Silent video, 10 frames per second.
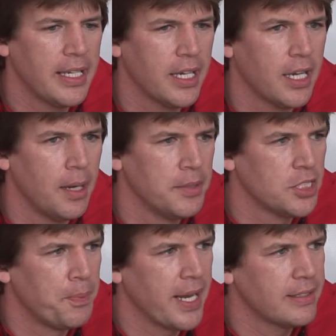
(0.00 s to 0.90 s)
can come as
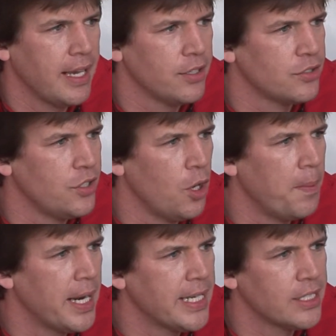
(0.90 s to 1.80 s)
spectators.
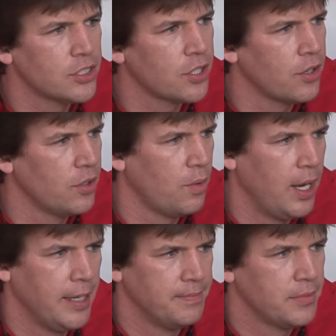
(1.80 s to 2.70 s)
Nobody gets turned
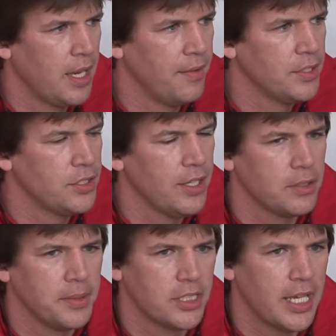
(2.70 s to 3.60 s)
away. Obviously, you
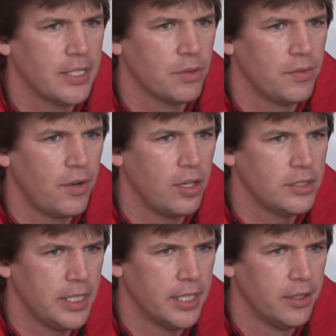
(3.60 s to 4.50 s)
have to be scheduled to
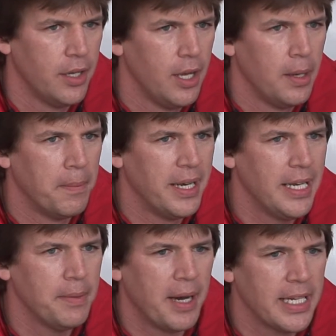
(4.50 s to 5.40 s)
volunteer. But
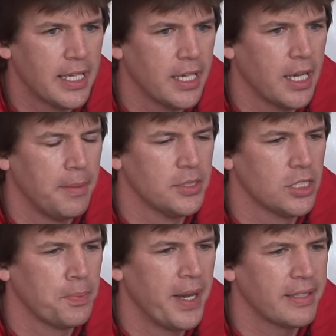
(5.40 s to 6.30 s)
anybody can come as
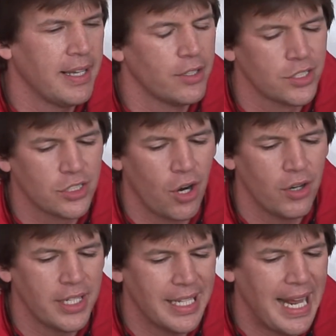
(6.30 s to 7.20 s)
a spectator
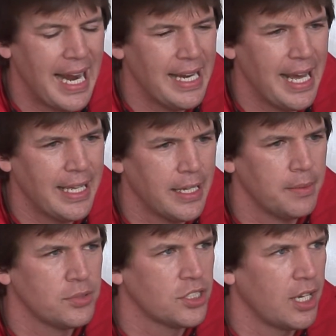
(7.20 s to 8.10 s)
starting at eight a
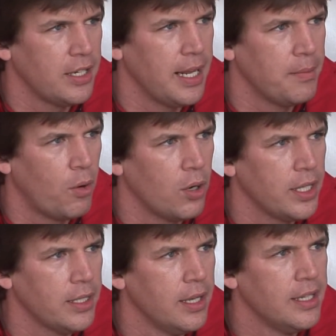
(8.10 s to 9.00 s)
m Sunday
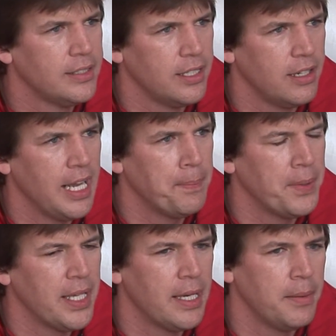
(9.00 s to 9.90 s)
morning till eight
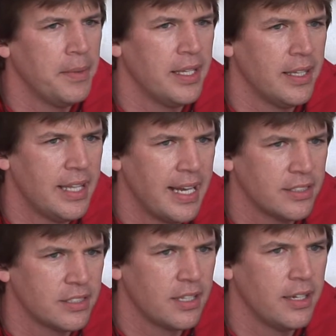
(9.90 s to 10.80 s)
p m And then that
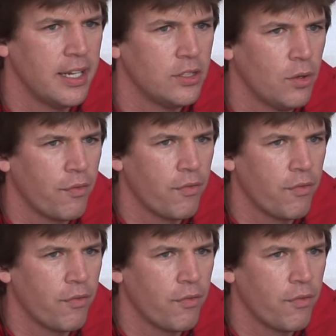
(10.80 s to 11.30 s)
is Sunday through